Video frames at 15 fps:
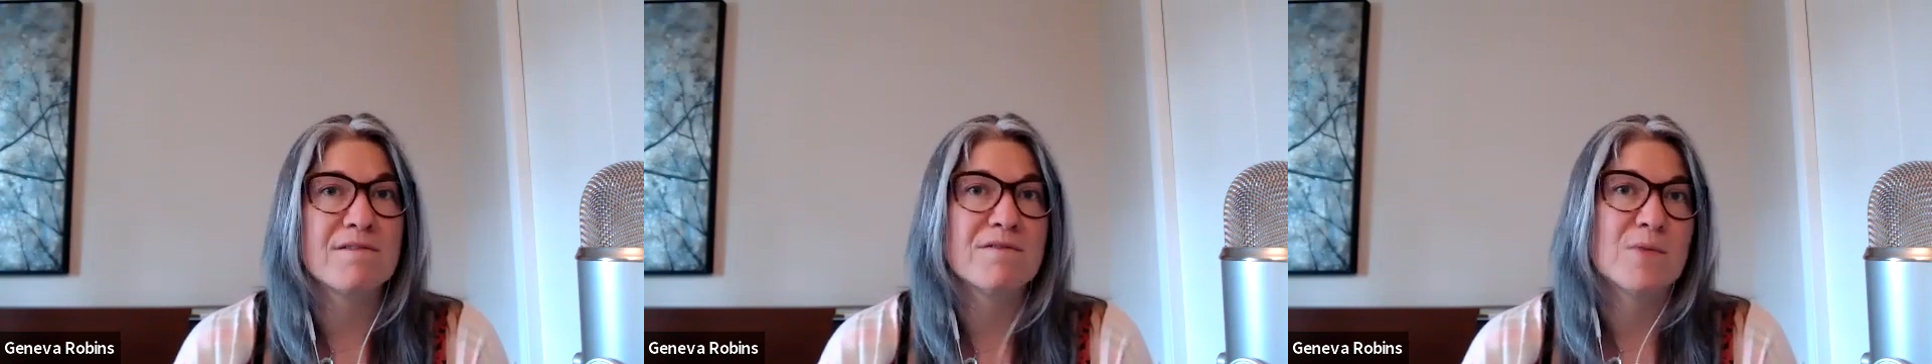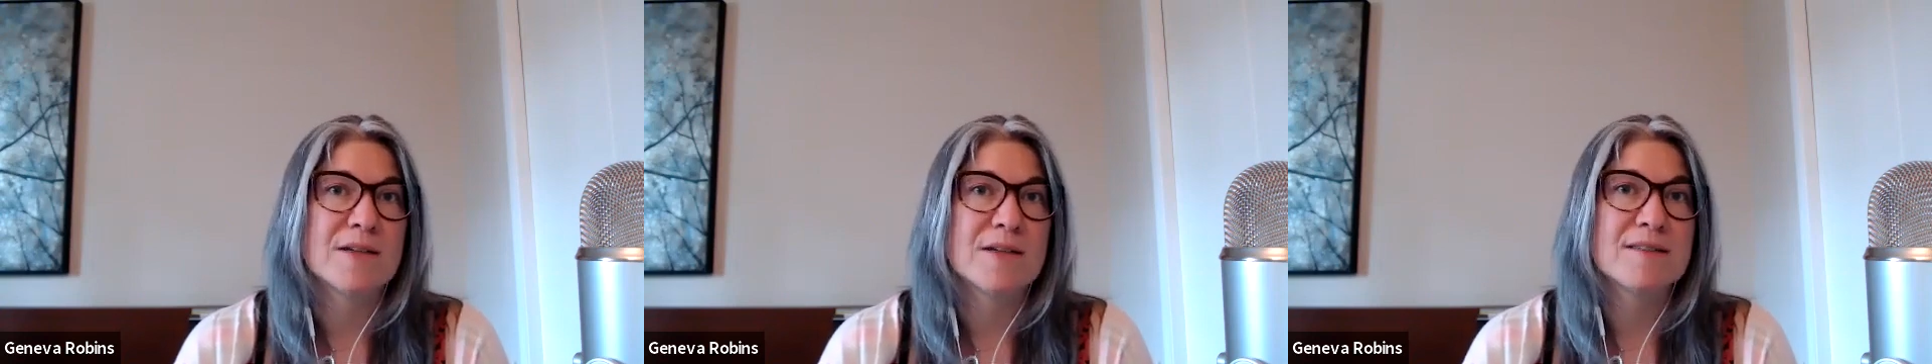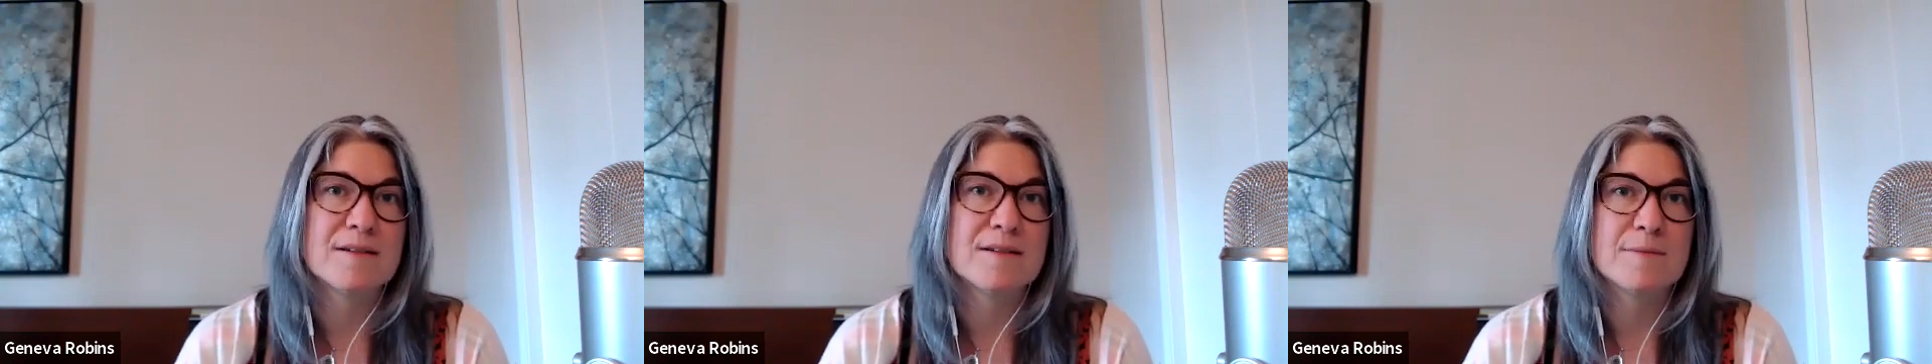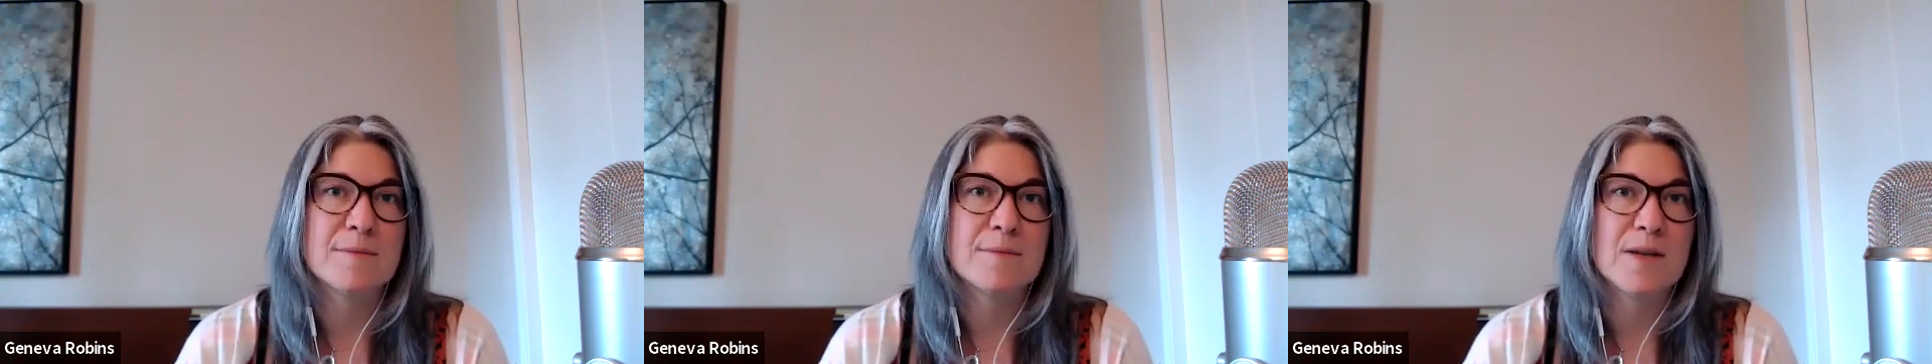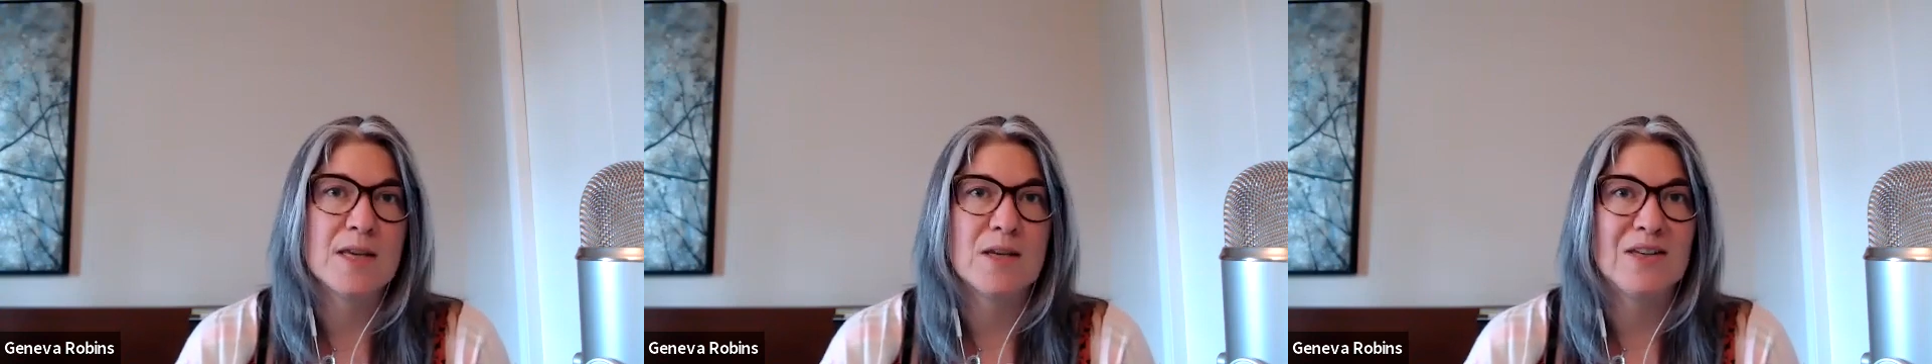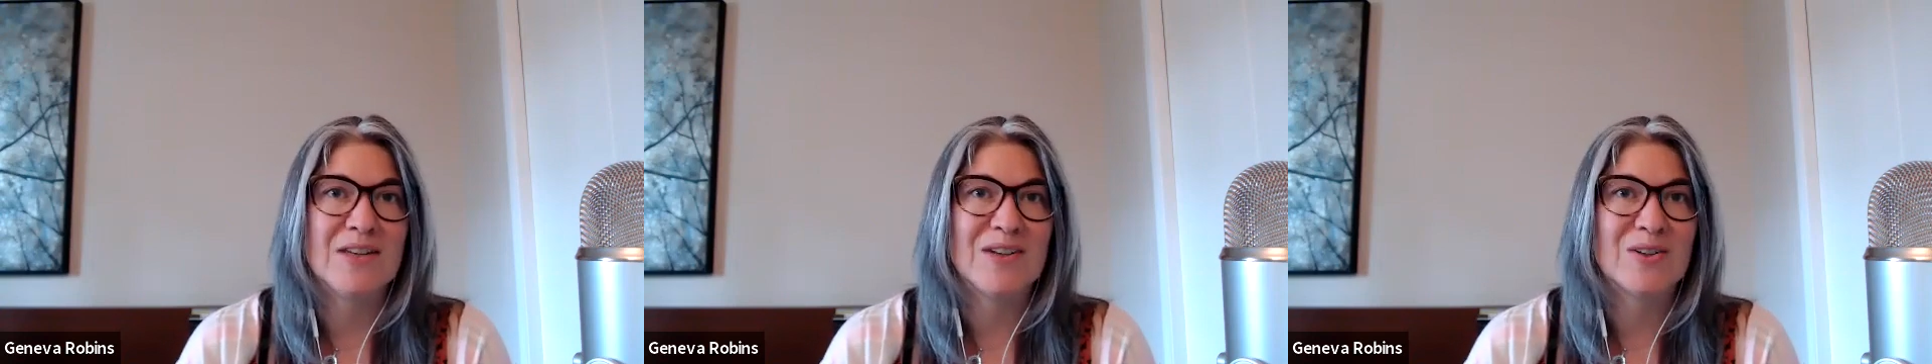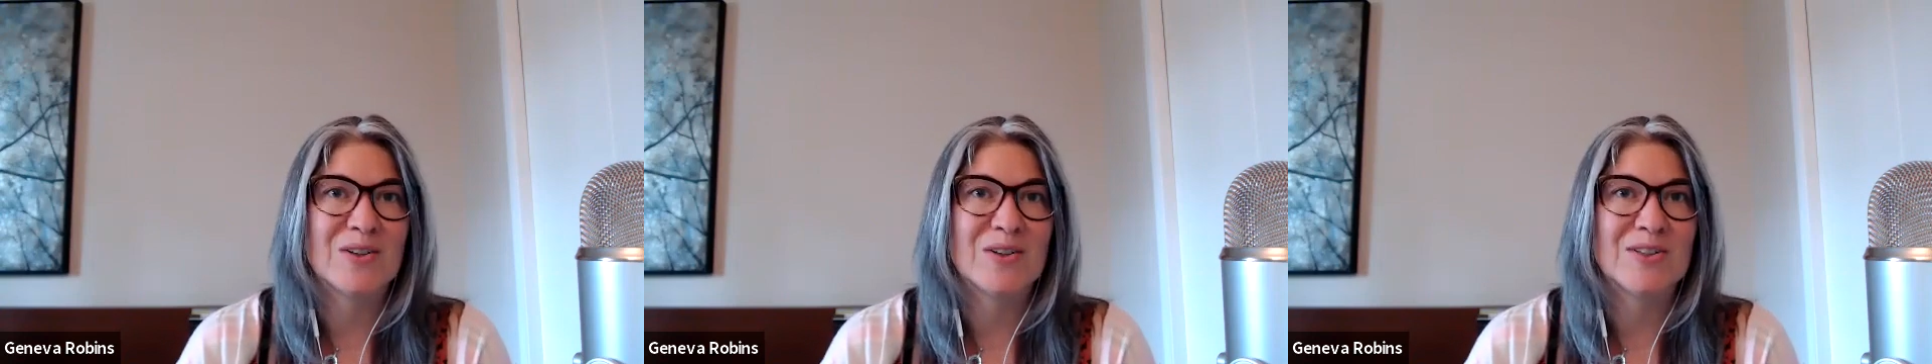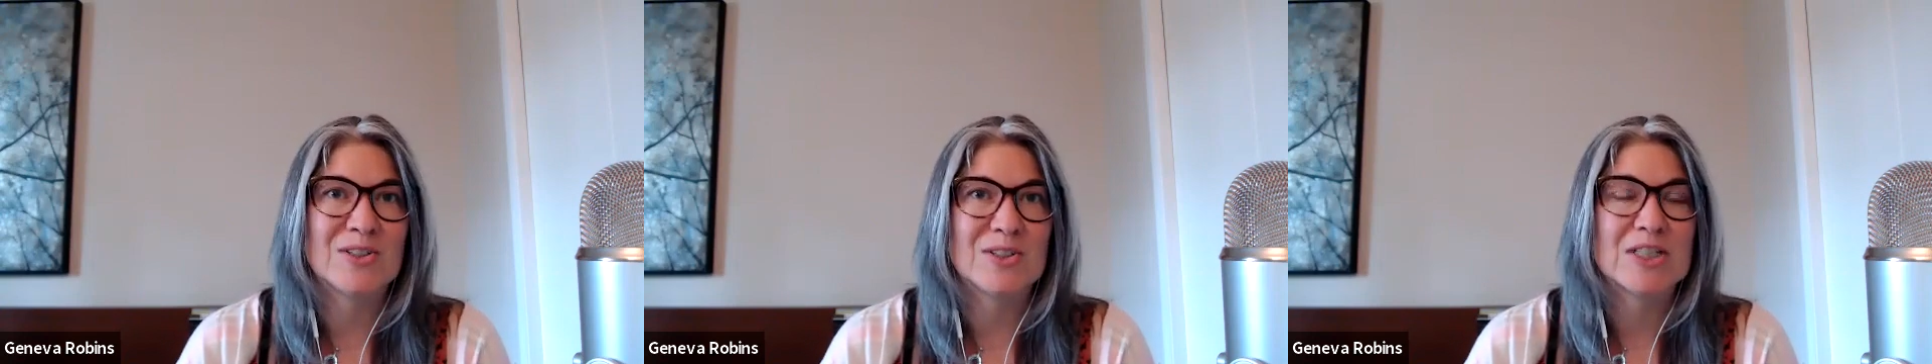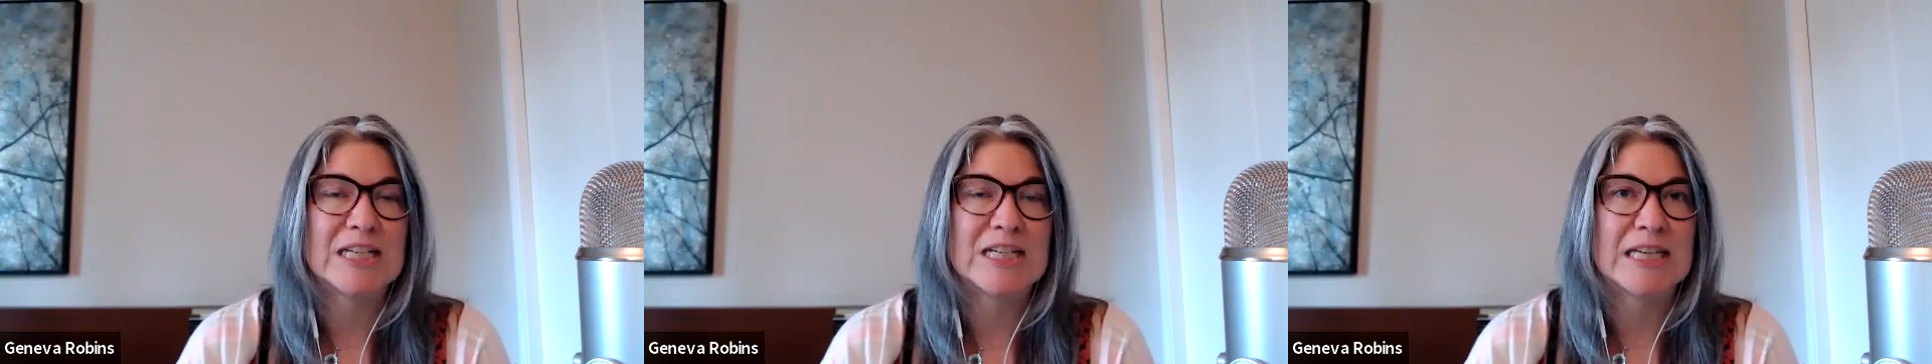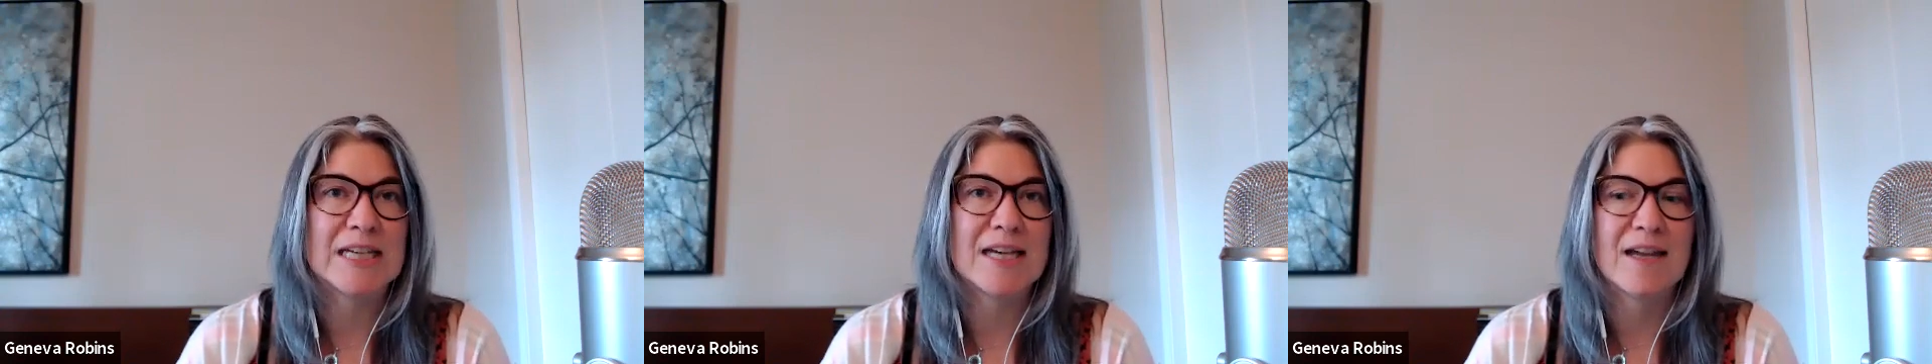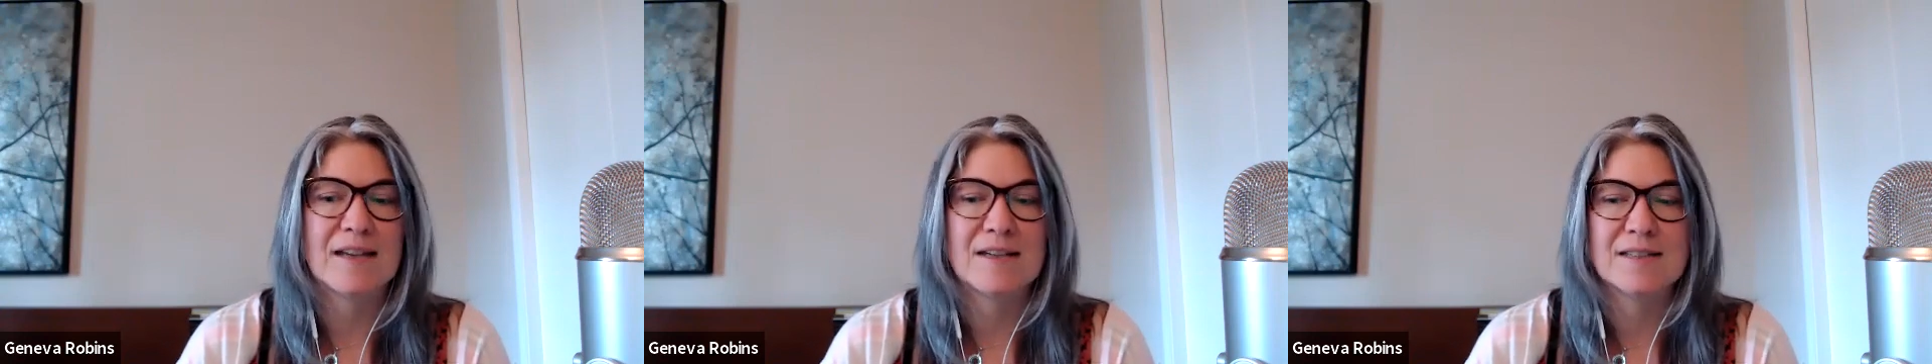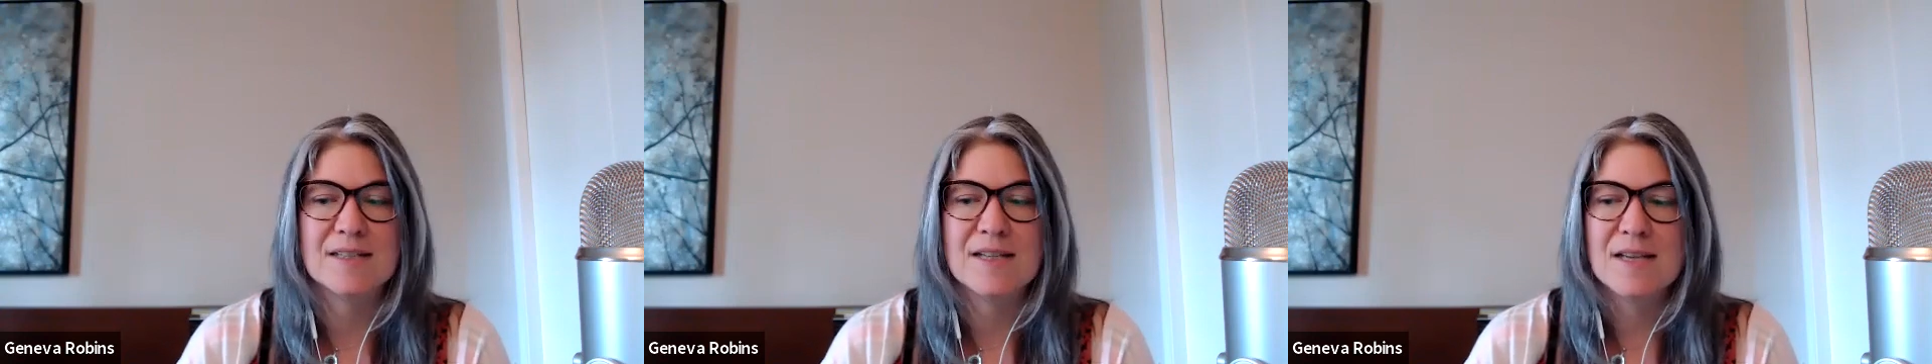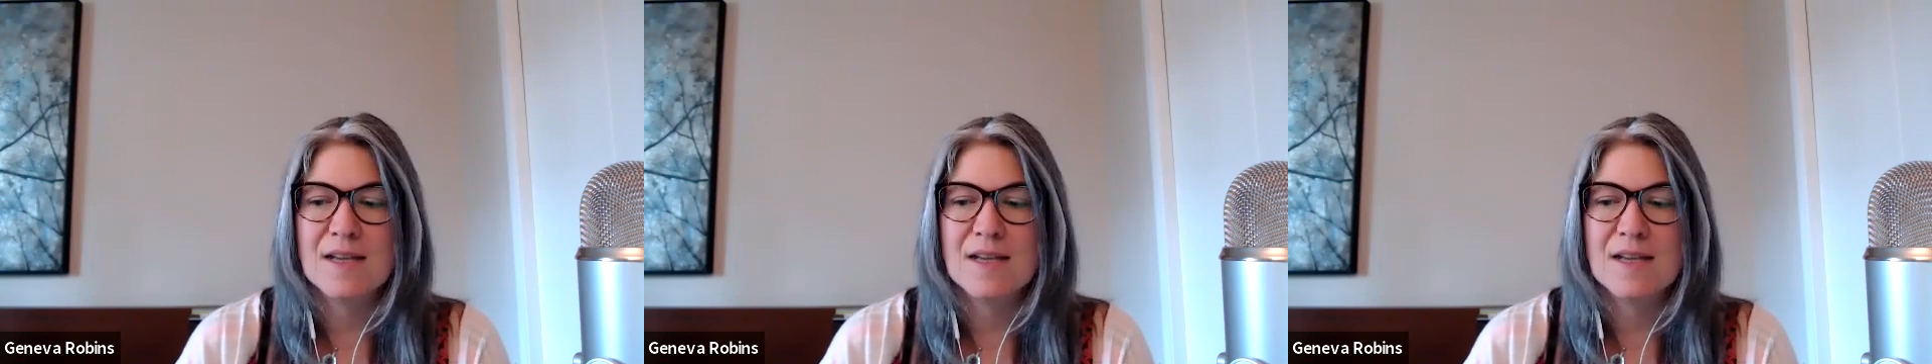wisdom in your journey, and